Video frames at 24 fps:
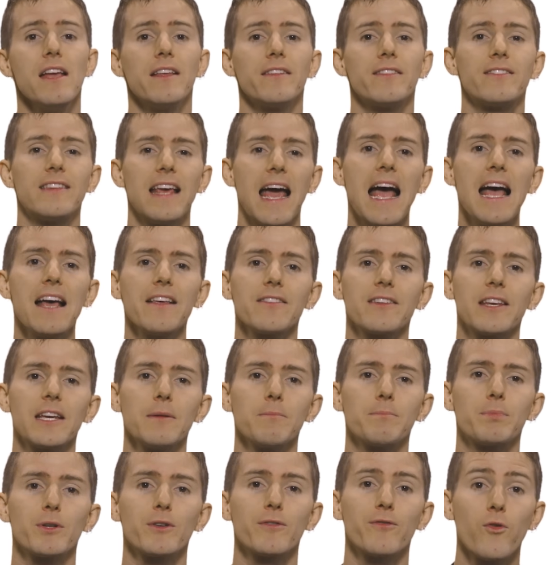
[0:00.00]
SAS
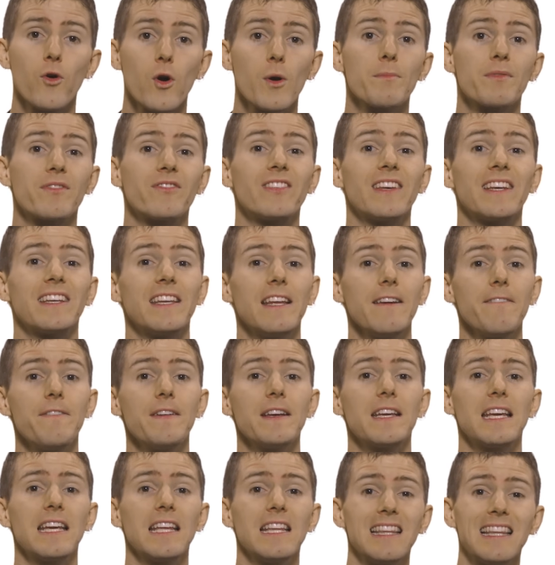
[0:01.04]
can perform
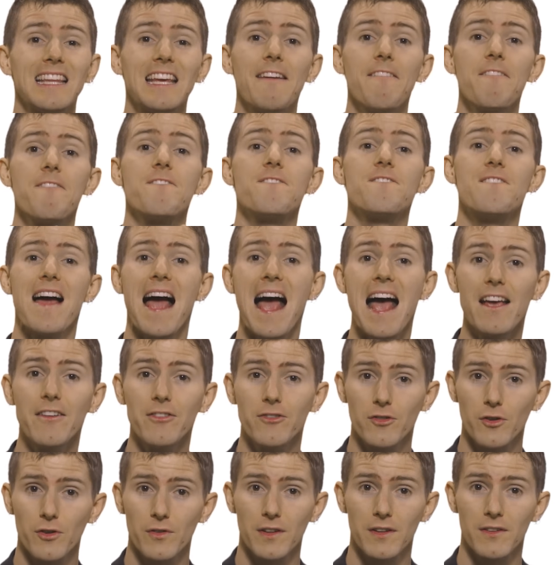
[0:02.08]
significantly
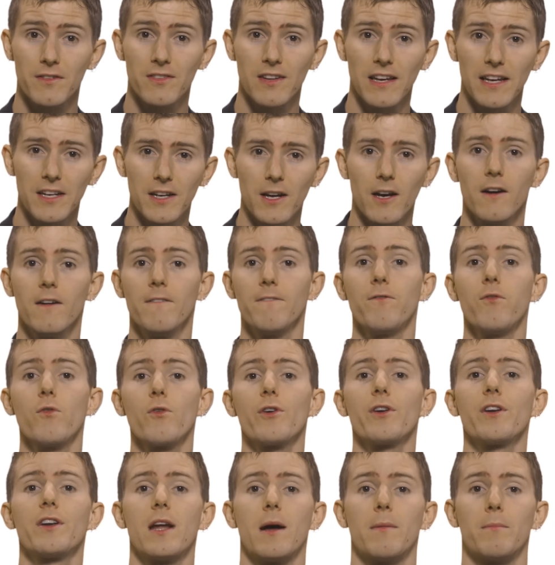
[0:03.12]
faster than SATA
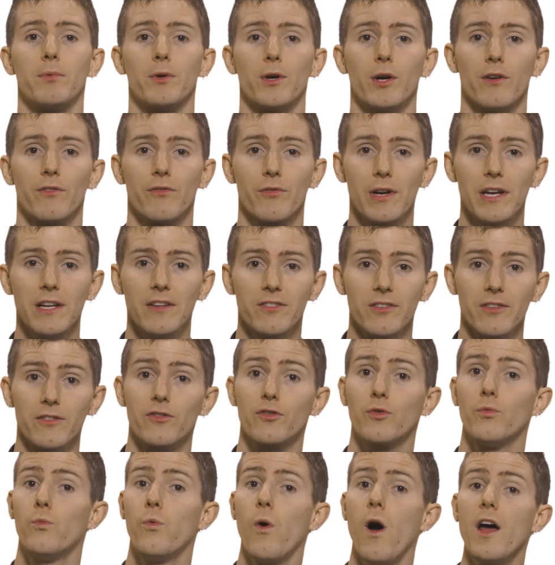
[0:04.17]
for a number of
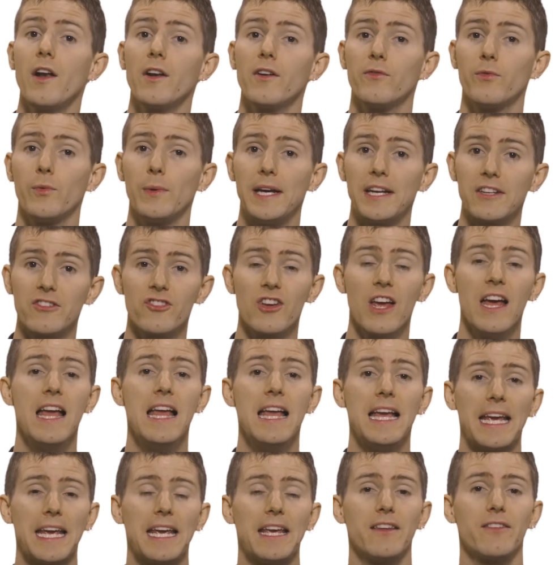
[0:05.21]
reasons, one of which
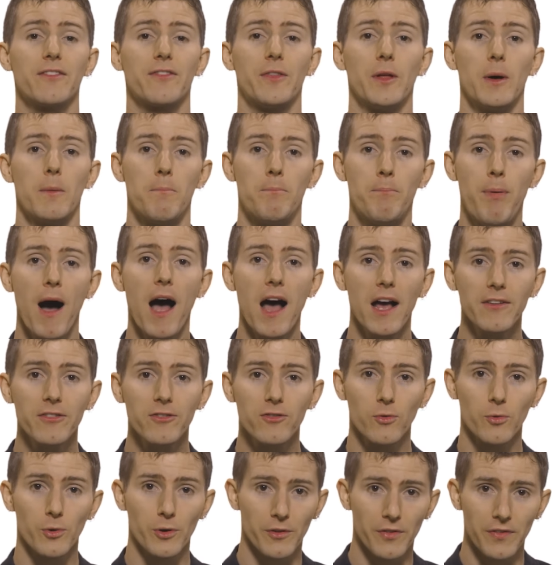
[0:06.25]
is the
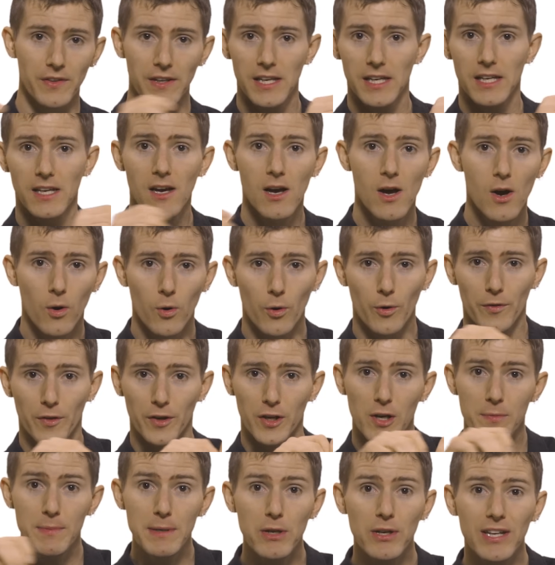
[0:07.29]
bus or the
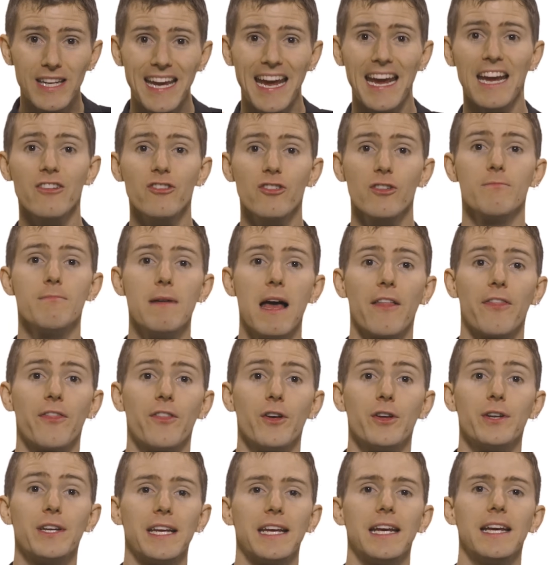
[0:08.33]
communication method